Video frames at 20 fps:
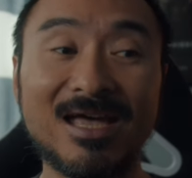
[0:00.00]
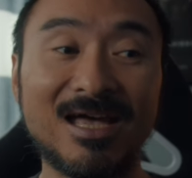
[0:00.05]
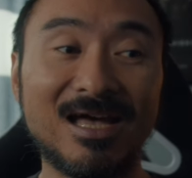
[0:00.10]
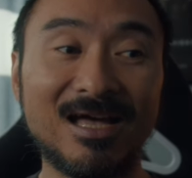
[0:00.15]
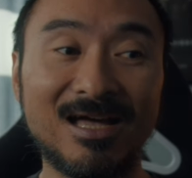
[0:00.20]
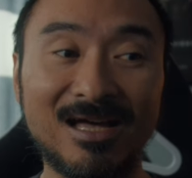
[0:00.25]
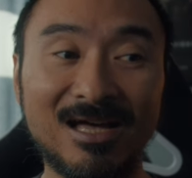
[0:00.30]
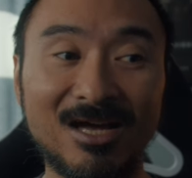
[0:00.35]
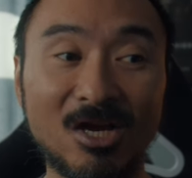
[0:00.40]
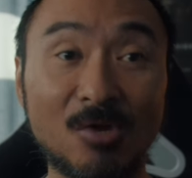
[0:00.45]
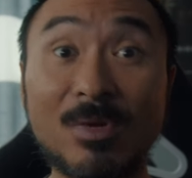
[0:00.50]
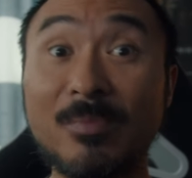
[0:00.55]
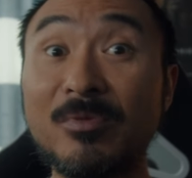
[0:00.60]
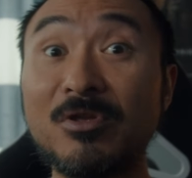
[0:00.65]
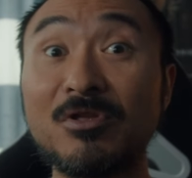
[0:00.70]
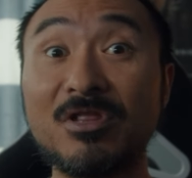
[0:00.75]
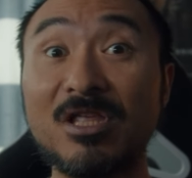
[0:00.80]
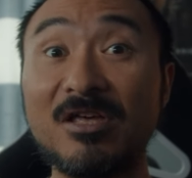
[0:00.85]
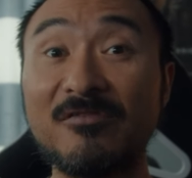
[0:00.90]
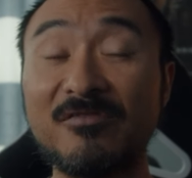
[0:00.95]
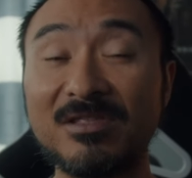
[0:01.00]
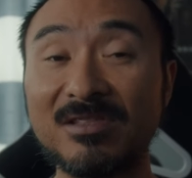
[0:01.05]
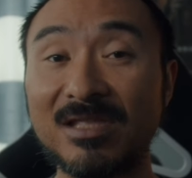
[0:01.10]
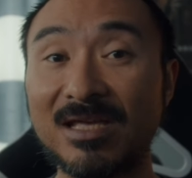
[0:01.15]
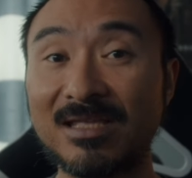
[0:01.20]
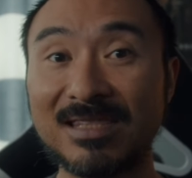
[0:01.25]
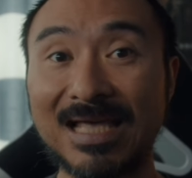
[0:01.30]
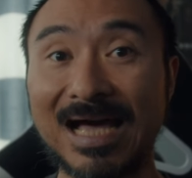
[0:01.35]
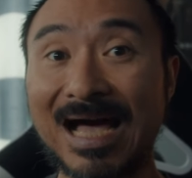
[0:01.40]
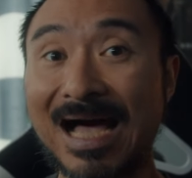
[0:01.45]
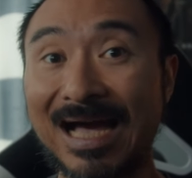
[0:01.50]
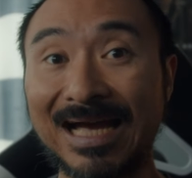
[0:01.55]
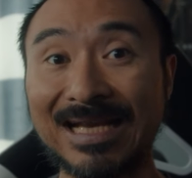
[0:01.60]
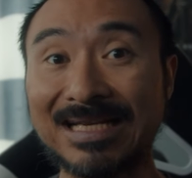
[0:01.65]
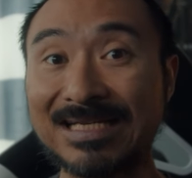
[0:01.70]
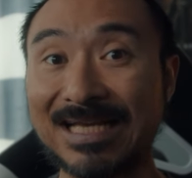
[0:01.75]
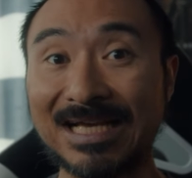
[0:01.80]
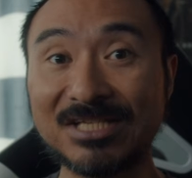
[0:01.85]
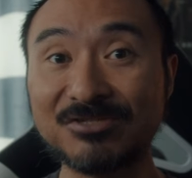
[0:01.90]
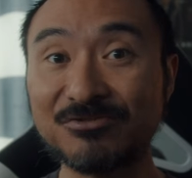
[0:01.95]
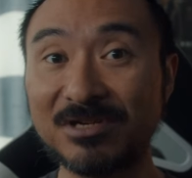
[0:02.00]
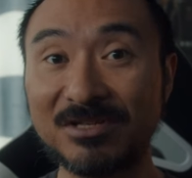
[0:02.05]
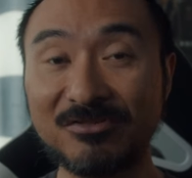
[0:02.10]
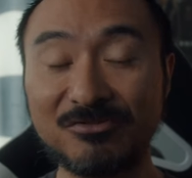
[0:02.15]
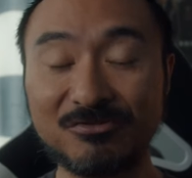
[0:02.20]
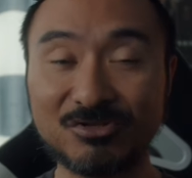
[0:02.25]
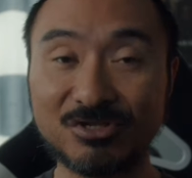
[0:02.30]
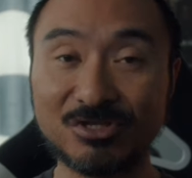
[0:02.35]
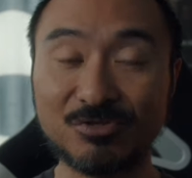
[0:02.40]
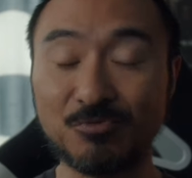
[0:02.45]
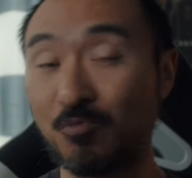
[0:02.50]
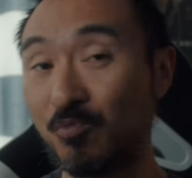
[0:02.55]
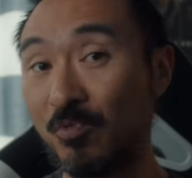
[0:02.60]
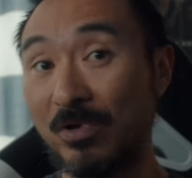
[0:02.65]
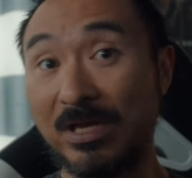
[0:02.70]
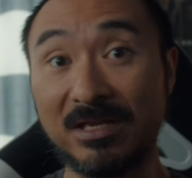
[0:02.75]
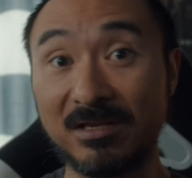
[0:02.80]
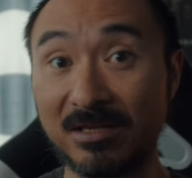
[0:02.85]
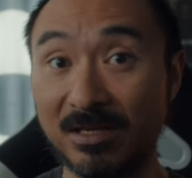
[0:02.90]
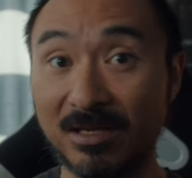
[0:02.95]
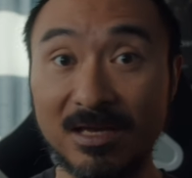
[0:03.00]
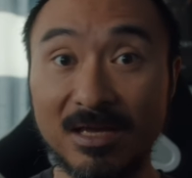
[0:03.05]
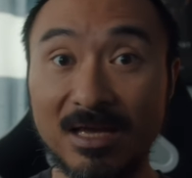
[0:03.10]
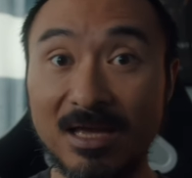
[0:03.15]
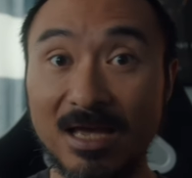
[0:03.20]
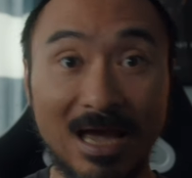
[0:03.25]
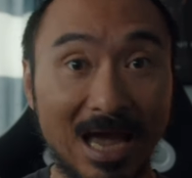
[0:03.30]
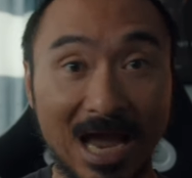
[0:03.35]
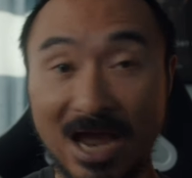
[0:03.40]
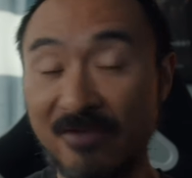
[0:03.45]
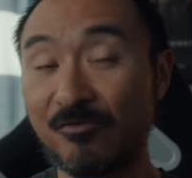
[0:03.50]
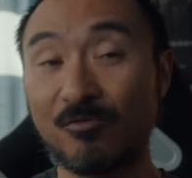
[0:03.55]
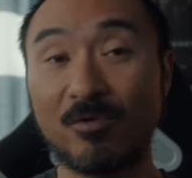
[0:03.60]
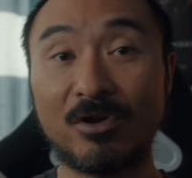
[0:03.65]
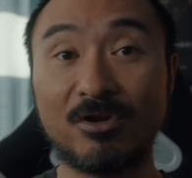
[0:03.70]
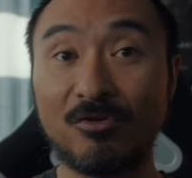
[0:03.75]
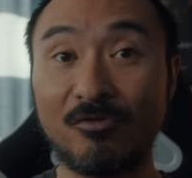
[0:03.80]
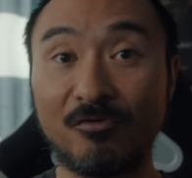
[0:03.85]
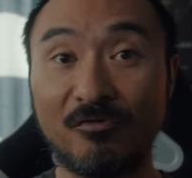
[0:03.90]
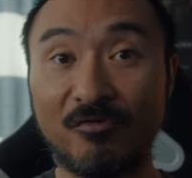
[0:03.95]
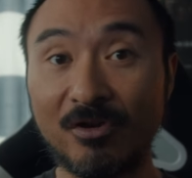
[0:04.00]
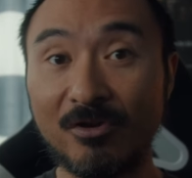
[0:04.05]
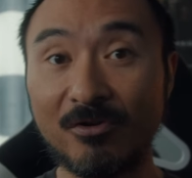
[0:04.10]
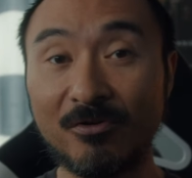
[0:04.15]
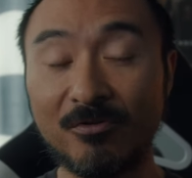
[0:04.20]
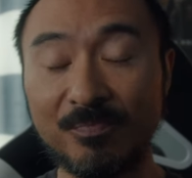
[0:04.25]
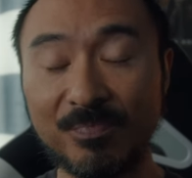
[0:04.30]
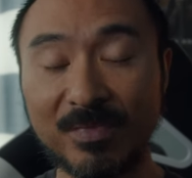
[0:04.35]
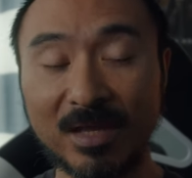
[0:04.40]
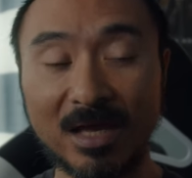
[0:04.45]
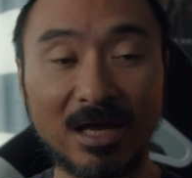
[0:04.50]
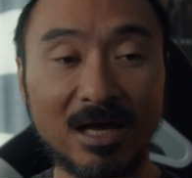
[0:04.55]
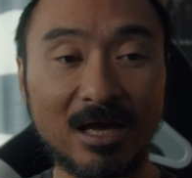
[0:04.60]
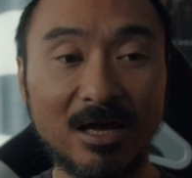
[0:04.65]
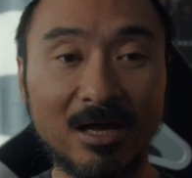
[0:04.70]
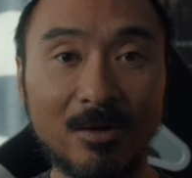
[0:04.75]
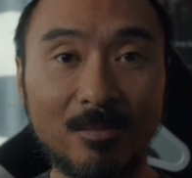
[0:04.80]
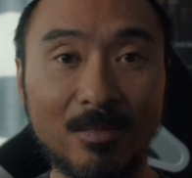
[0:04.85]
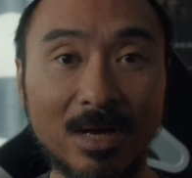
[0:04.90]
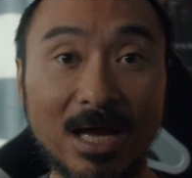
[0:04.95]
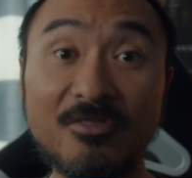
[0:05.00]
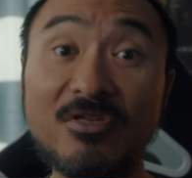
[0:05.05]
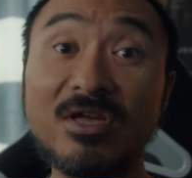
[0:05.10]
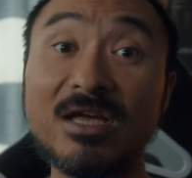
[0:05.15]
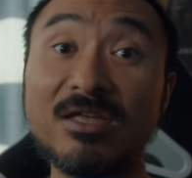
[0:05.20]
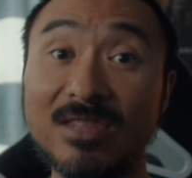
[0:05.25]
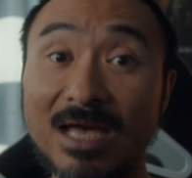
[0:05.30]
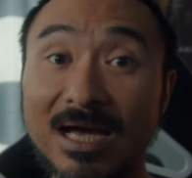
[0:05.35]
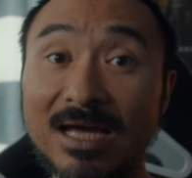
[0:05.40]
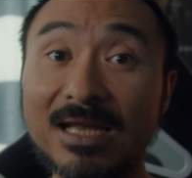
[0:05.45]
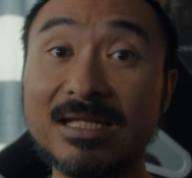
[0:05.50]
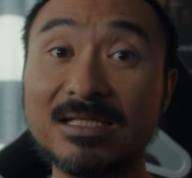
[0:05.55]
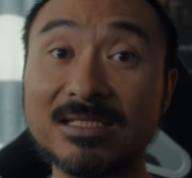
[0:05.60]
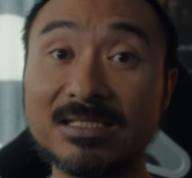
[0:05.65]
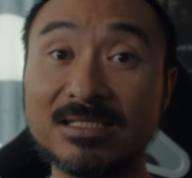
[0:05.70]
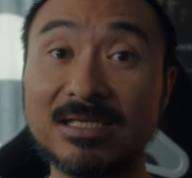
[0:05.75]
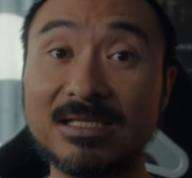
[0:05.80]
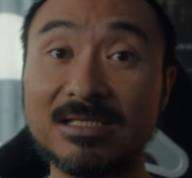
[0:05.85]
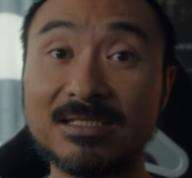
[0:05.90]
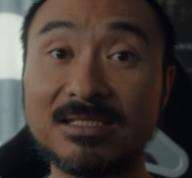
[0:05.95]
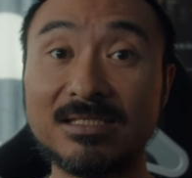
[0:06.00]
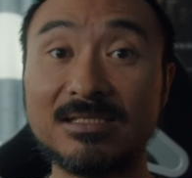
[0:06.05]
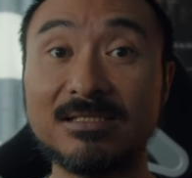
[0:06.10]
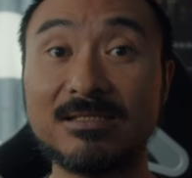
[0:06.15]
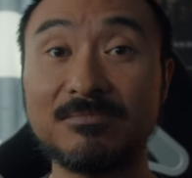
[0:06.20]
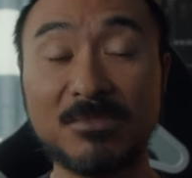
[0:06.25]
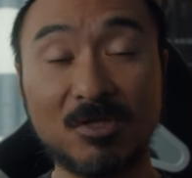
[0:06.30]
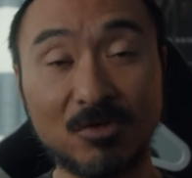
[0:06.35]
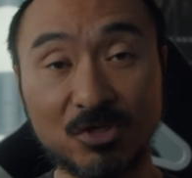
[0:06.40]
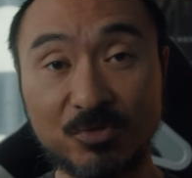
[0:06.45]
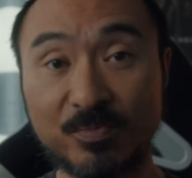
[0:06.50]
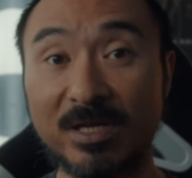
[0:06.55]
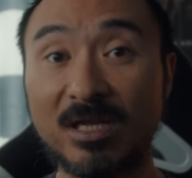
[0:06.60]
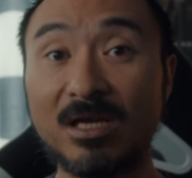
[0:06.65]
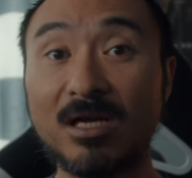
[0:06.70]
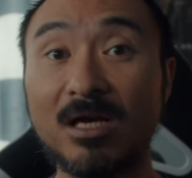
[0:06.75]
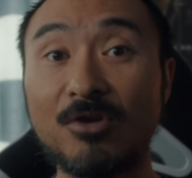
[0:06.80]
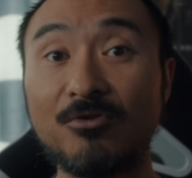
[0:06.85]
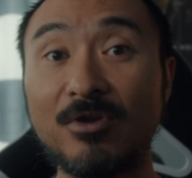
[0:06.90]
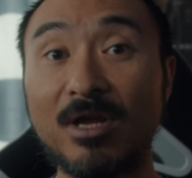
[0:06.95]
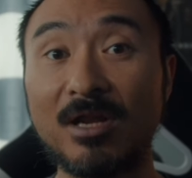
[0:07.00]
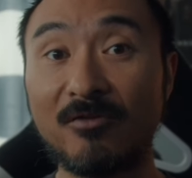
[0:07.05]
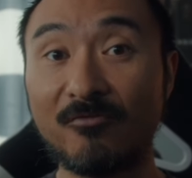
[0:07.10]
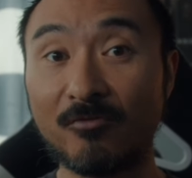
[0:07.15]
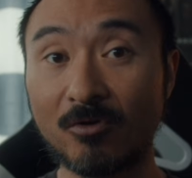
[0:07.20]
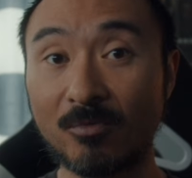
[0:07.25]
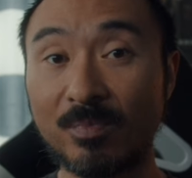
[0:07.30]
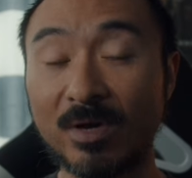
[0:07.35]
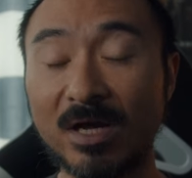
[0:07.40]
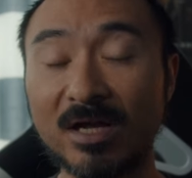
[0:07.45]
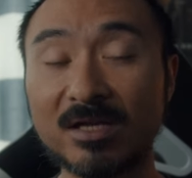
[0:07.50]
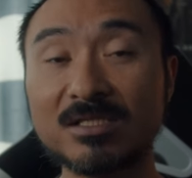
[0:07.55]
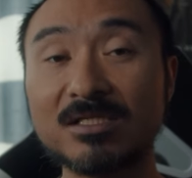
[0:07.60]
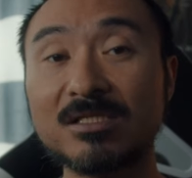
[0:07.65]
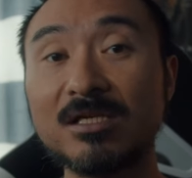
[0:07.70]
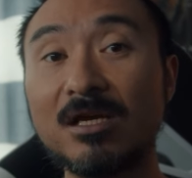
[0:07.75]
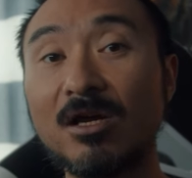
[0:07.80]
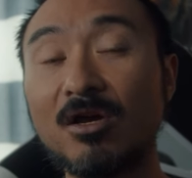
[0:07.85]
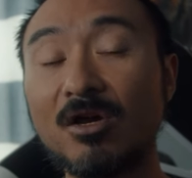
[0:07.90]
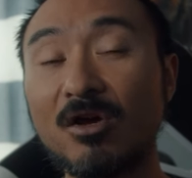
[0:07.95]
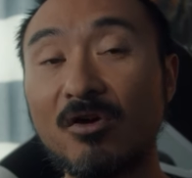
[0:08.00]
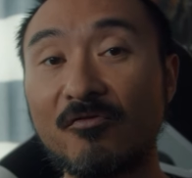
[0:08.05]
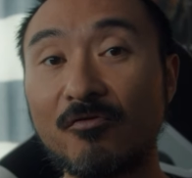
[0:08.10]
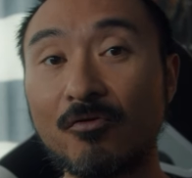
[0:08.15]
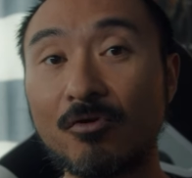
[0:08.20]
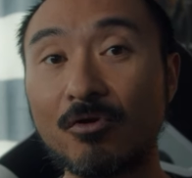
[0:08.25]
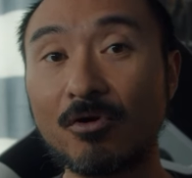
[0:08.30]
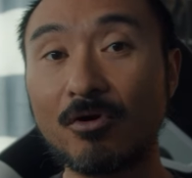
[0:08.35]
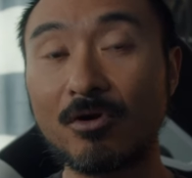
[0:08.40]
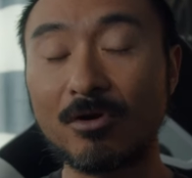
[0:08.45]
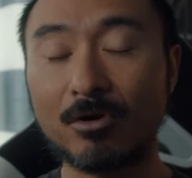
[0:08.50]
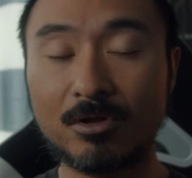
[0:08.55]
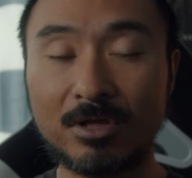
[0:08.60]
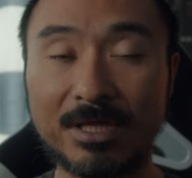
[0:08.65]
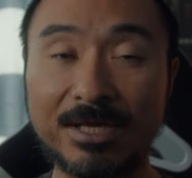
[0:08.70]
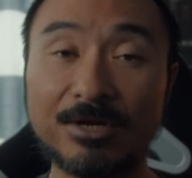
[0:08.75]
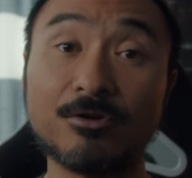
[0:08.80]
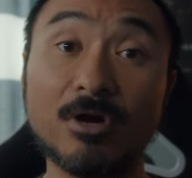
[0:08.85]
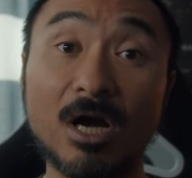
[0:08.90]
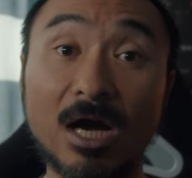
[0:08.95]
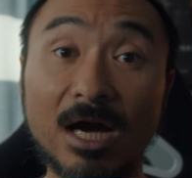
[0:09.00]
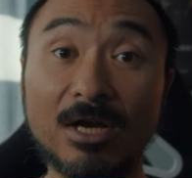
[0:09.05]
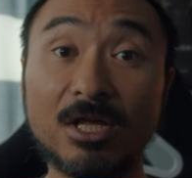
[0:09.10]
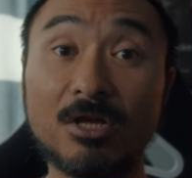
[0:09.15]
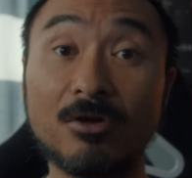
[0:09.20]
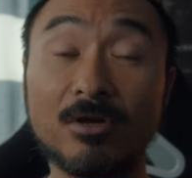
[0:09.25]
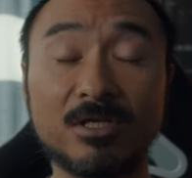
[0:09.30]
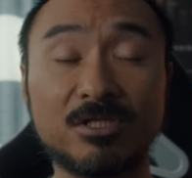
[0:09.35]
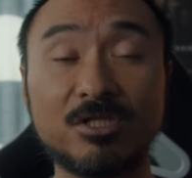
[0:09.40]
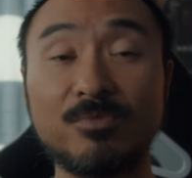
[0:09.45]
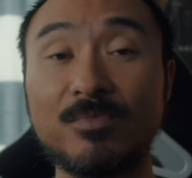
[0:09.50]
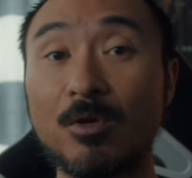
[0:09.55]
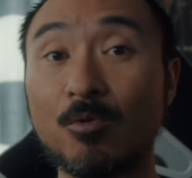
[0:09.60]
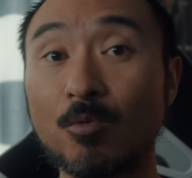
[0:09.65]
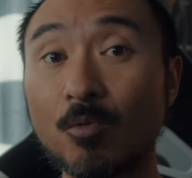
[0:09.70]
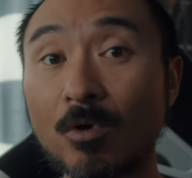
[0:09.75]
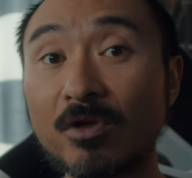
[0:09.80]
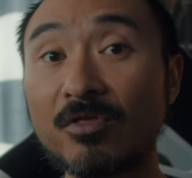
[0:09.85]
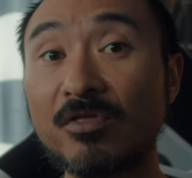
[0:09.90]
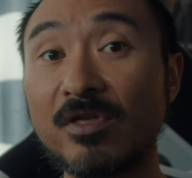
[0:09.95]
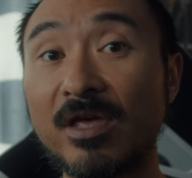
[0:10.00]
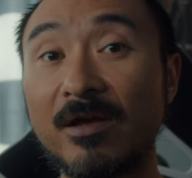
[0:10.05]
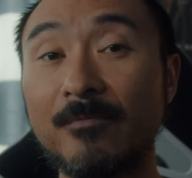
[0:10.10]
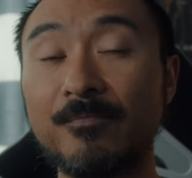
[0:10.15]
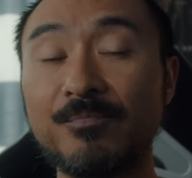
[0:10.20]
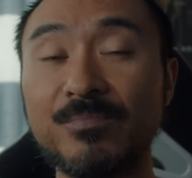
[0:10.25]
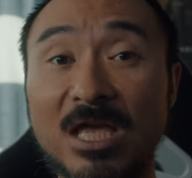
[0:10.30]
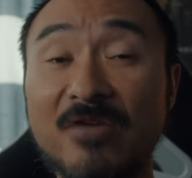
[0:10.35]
Or maybe you live in like the high desert and there's just wind everywhere you film. I think in that instance, then, you know, spending $184 for cleaner audio is gonna be worth it.